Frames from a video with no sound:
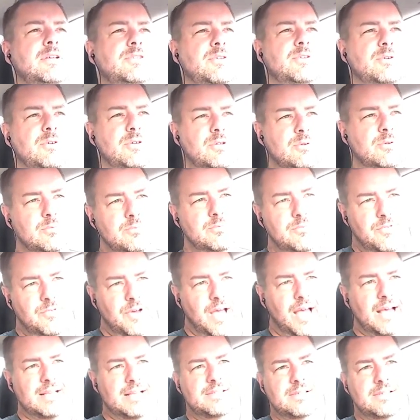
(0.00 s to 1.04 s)
So you
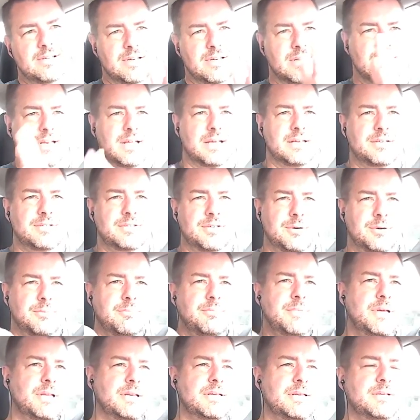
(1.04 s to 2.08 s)
fast on an
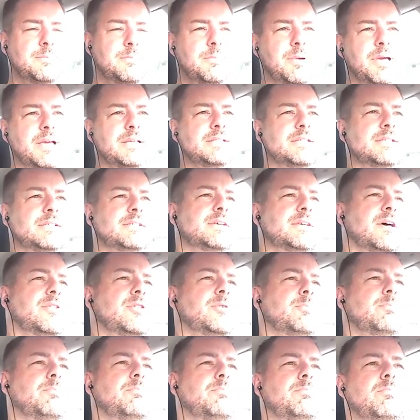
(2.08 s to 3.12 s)
intermittent basis.
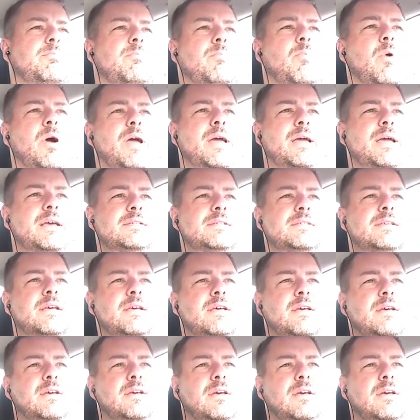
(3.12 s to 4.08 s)
Other ways